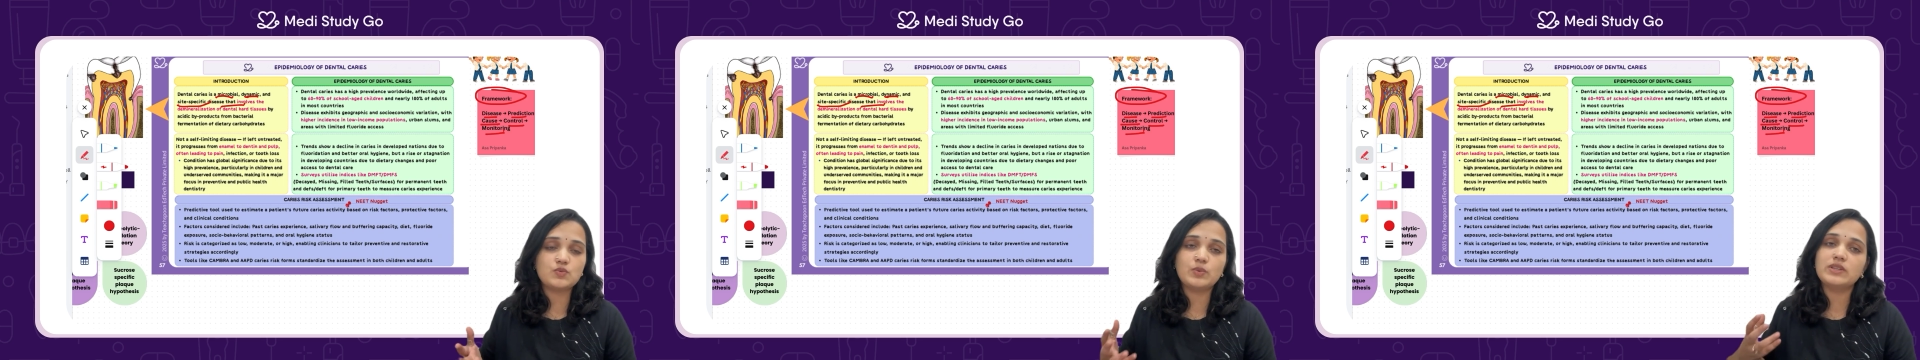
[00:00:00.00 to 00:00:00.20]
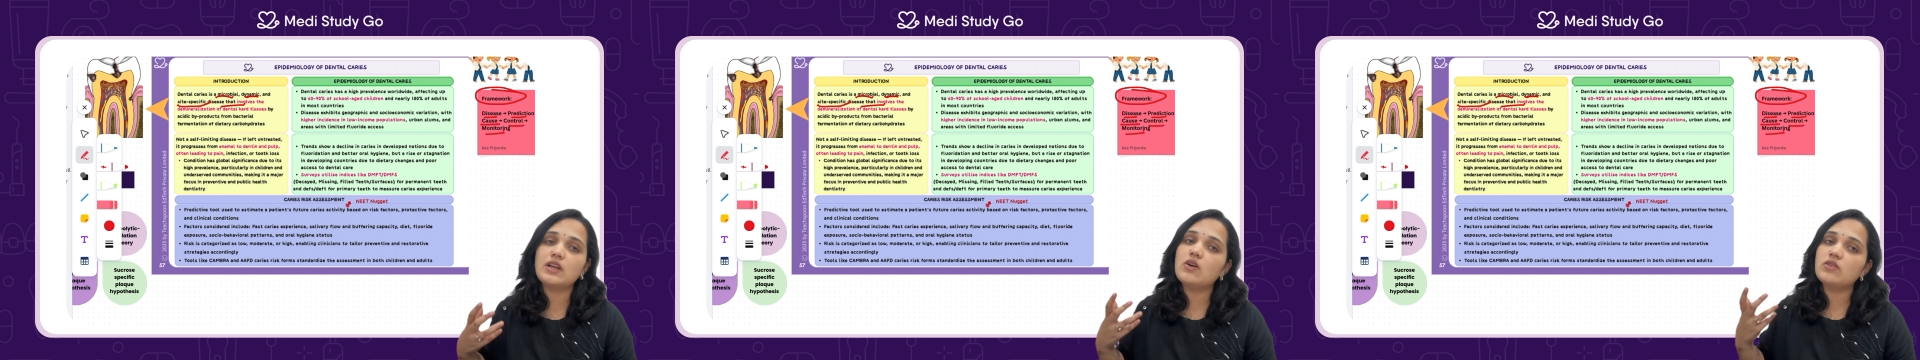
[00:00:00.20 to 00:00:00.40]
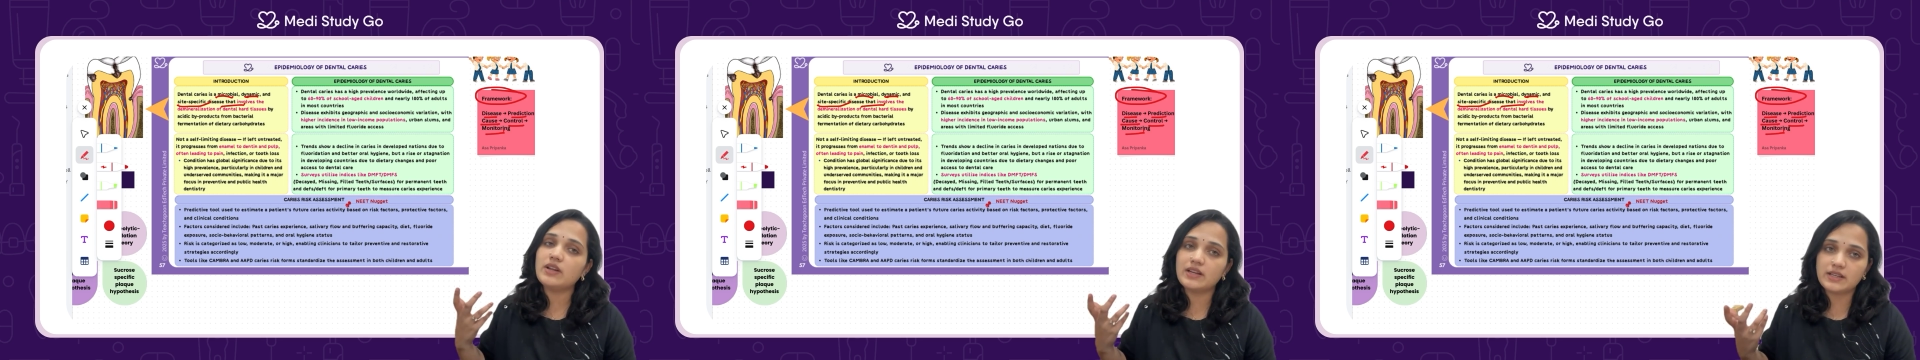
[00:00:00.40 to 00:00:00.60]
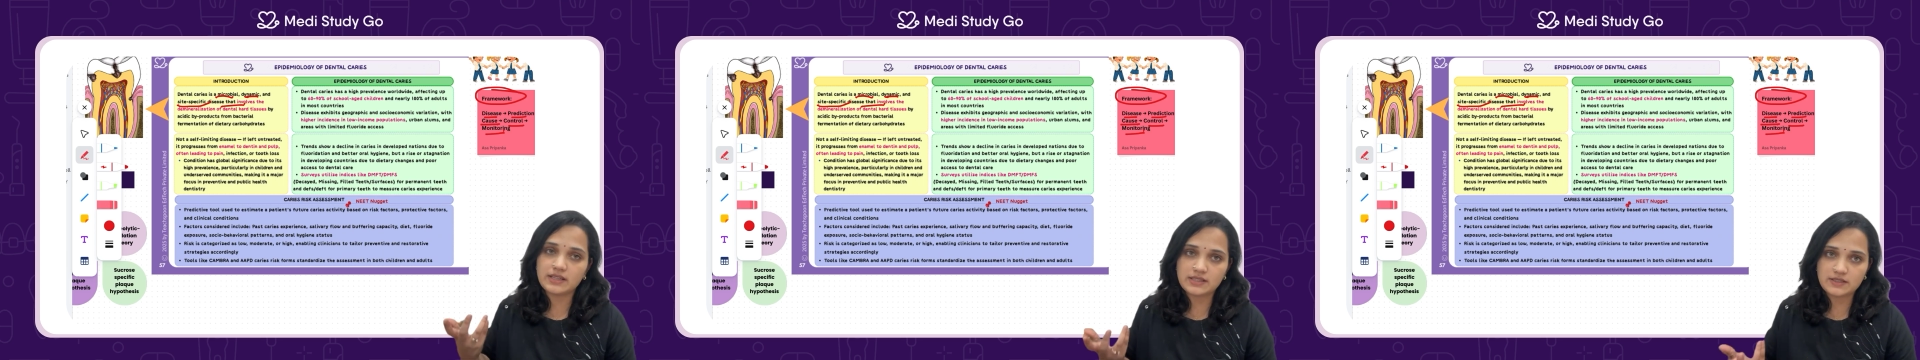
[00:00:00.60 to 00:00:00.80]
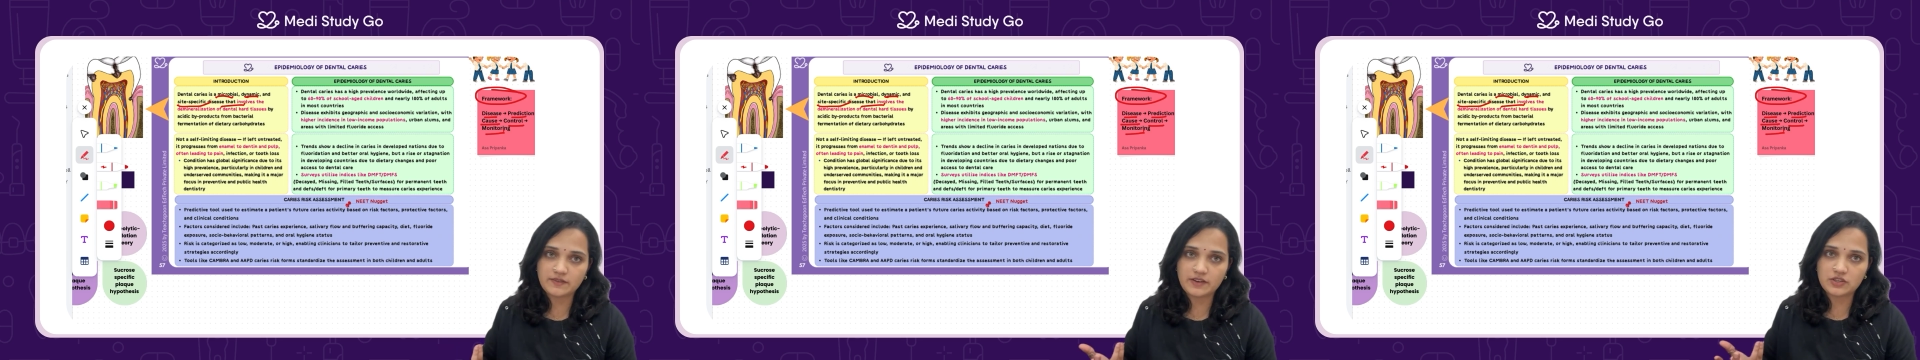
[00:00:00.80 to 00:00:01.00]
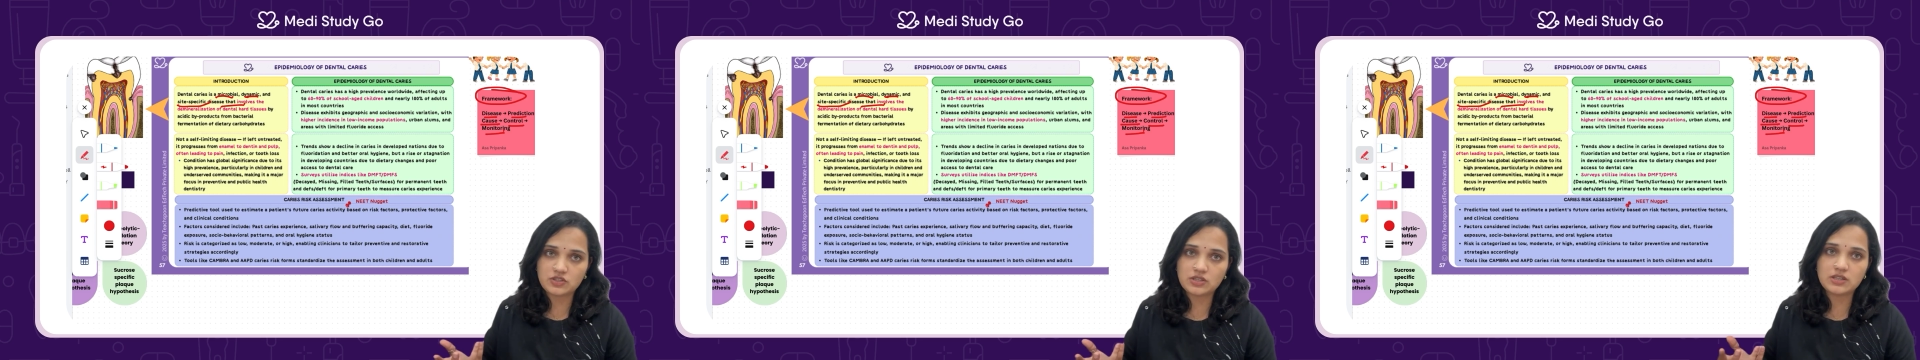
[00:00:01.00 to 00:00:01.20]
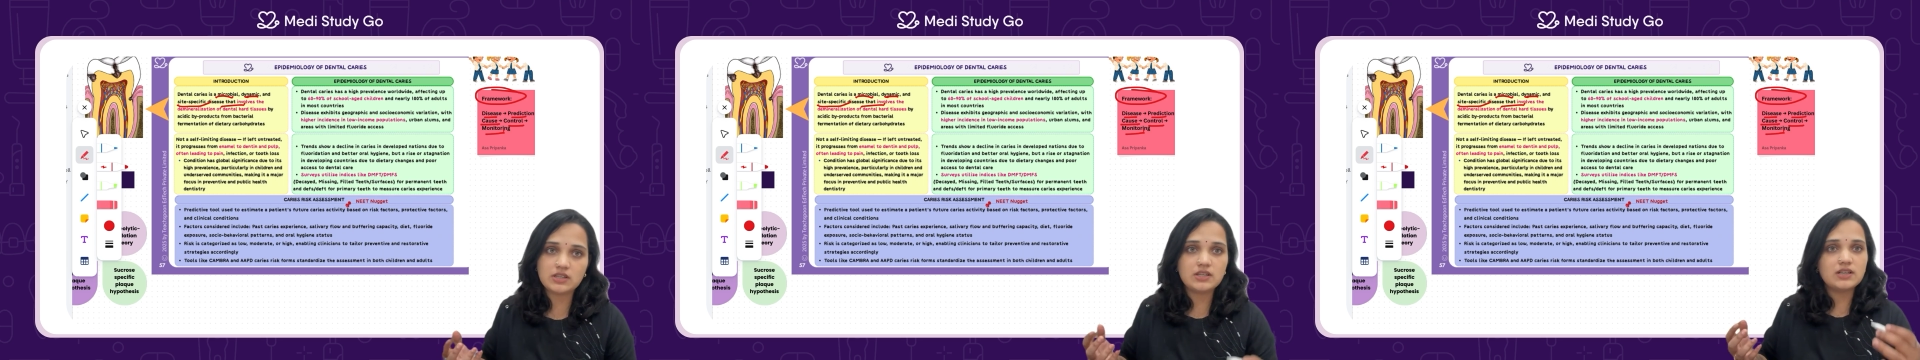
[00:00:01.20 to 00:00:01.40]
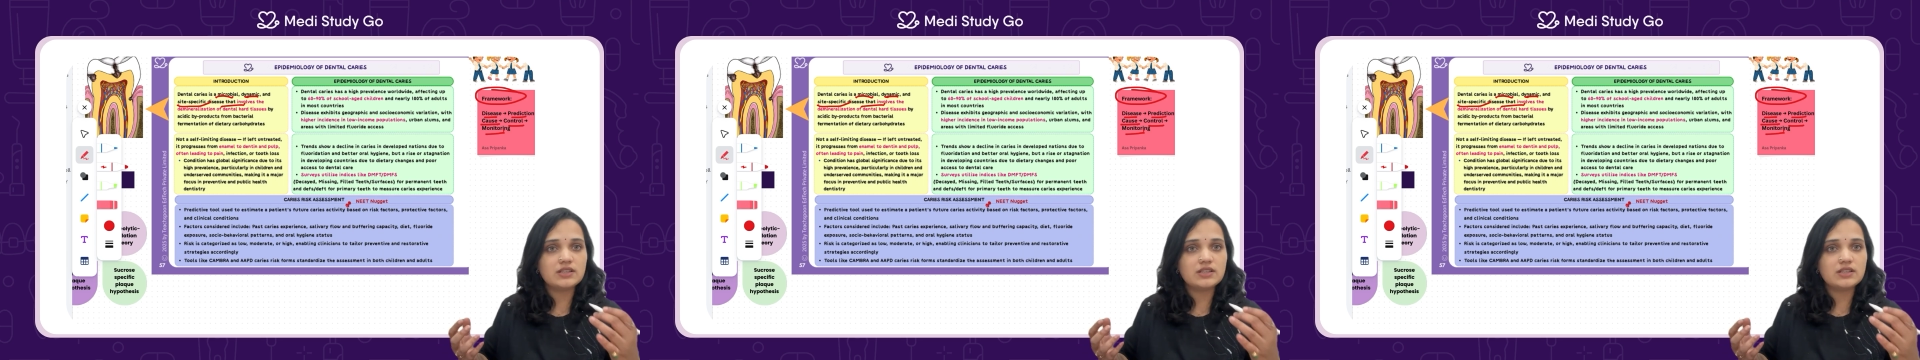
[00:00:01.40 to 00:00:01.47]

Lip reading: without any intervention,